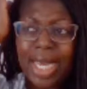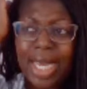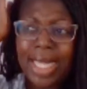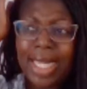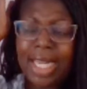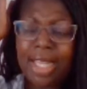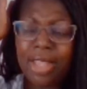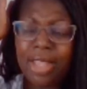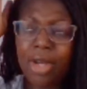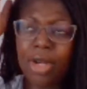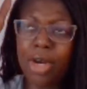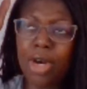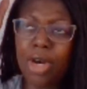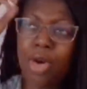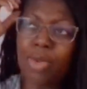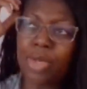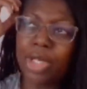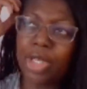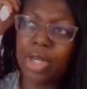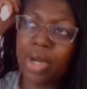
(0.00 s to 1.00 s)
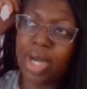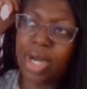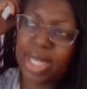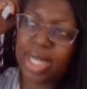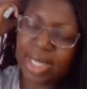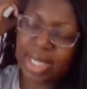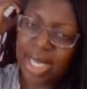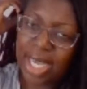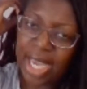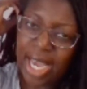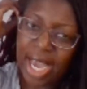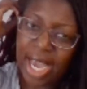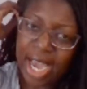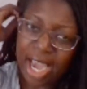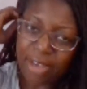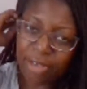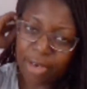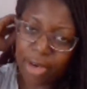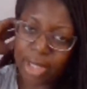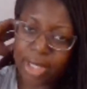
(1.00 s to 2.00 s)
And I thought, oh, I guess
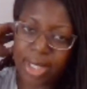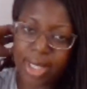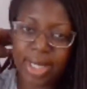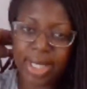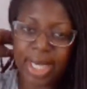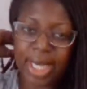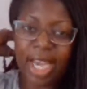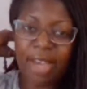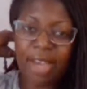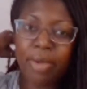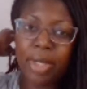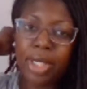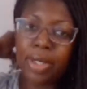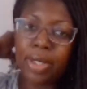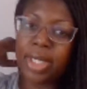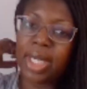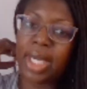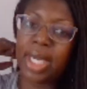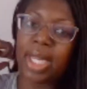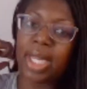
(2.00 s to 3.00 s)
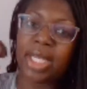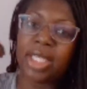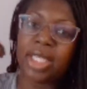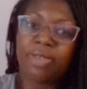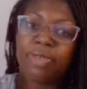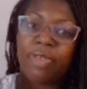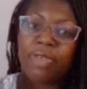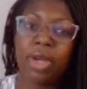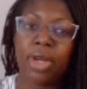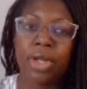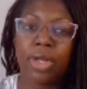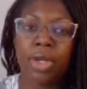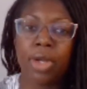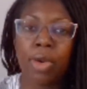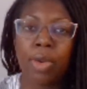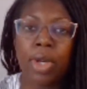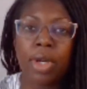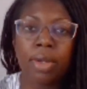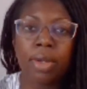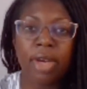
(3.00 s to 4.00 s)
I figured since I've been using it, I just figured,
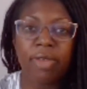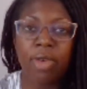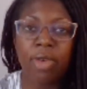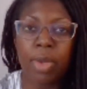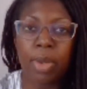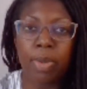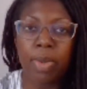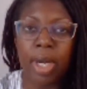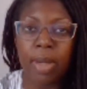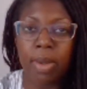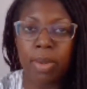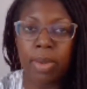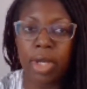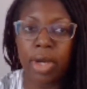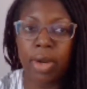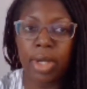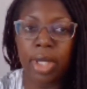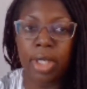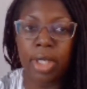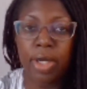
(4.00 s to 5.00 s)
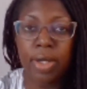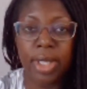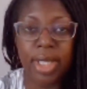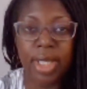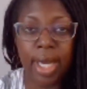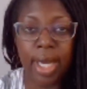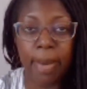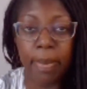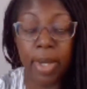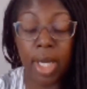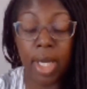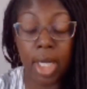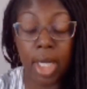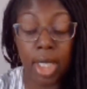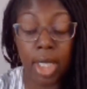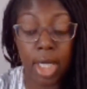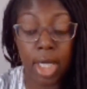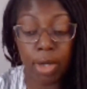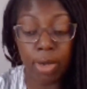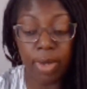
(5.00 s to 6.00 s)
well, everyone probably already knows that, but
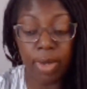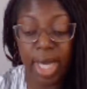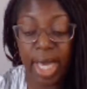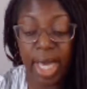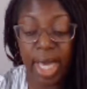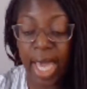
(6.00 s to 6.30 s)
no.